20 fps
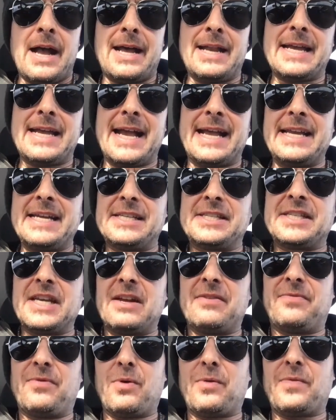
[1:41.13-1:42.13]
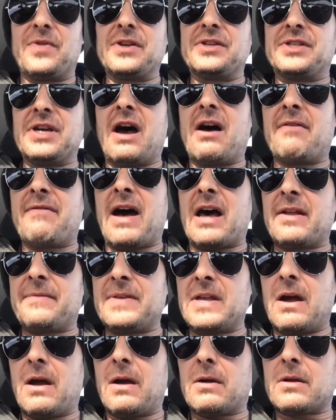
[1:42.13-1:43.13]
And again he sent forth the dove out of
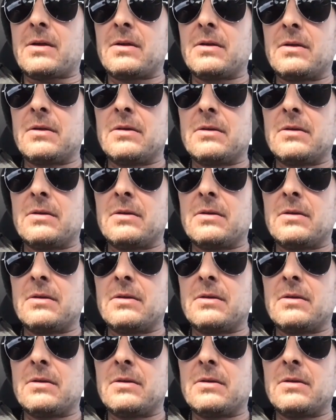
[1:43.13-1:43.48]
the ark.